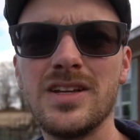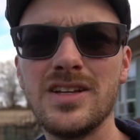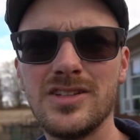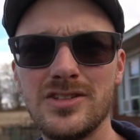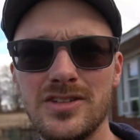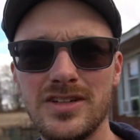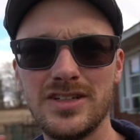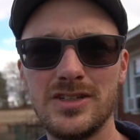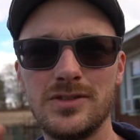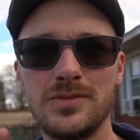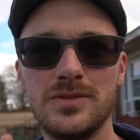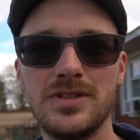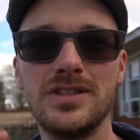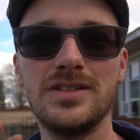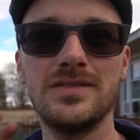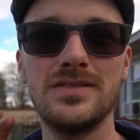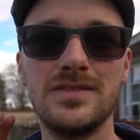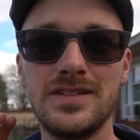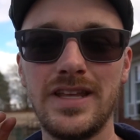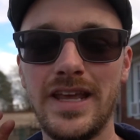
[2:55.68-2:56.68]
I just want to
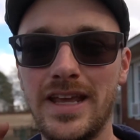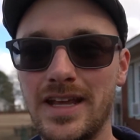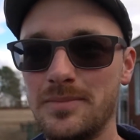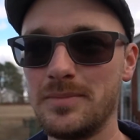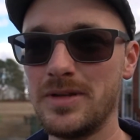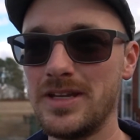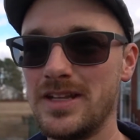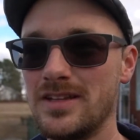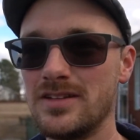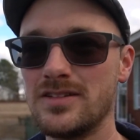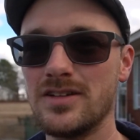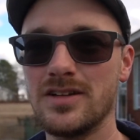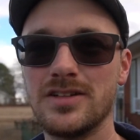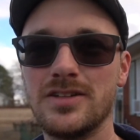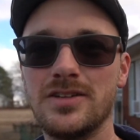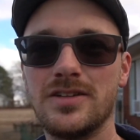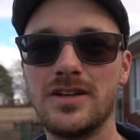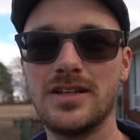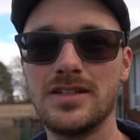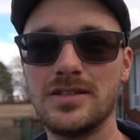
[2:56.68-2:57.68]
take a minute and talk to you
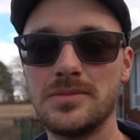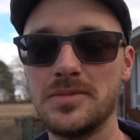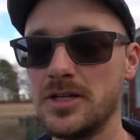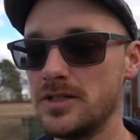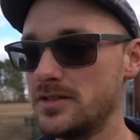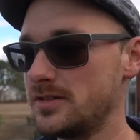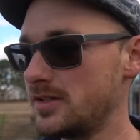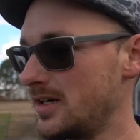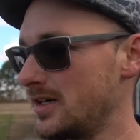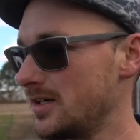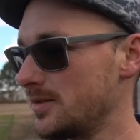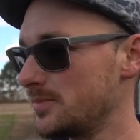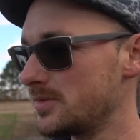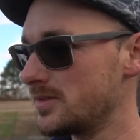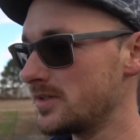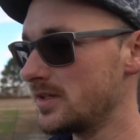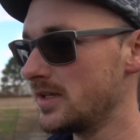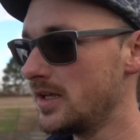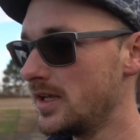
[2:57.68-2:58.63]
guys about tarps.